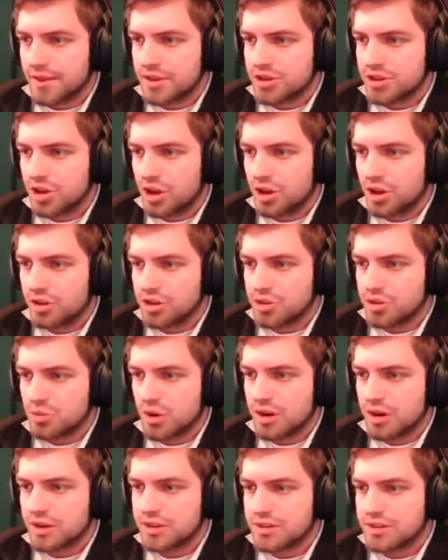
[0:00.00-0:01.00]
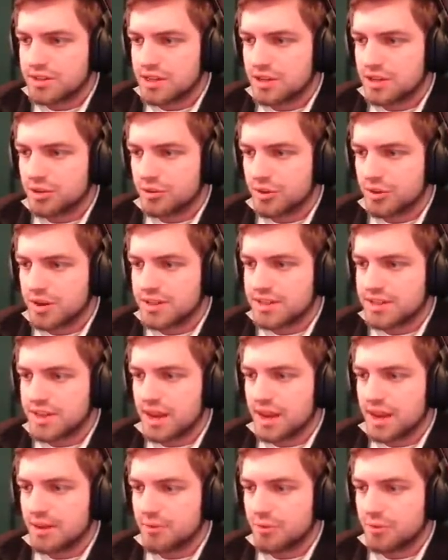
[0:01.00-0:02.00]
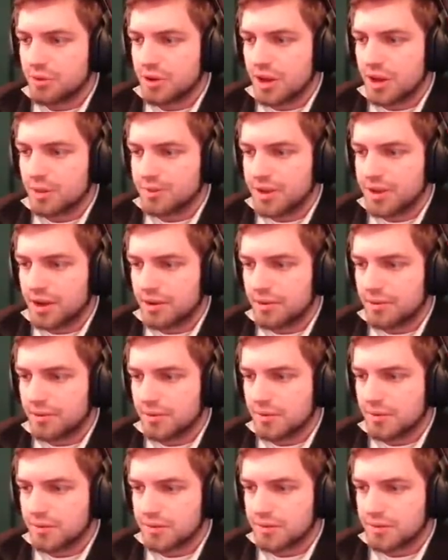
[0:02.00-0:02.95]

Unless you all just wanted to see friends die before he helped out.